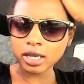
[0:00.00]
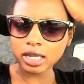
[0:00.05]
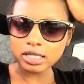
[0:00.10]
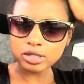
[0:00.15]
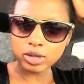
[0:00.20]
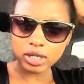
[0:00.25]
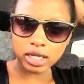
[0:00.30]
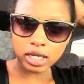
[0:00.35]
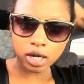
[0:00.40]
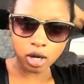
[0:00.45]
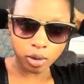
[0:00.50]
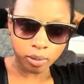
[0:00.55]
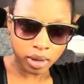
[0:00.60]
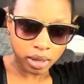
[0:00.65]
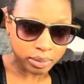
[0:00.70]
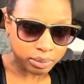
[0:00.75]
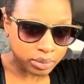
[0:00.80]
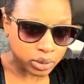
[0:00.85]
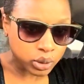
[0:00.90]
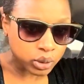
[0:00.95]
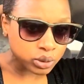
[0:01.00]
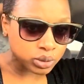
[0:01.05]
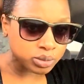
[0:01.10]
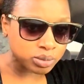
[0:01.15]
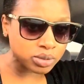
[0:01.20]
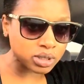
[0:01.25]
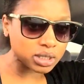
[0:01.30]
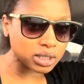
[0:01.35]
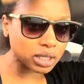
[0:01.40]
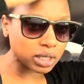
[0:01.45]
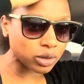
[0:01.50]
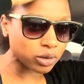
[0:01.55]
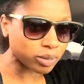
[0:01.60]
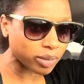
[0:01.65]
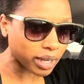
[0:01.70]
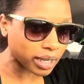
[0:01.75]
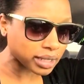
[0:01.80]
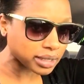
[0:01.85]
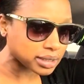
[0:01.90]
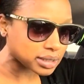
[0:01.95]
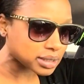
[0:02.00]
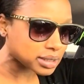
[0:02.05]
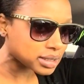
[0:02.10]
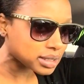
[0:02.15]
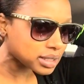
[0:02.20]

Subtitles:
That's what they call my booze, mosquito bites.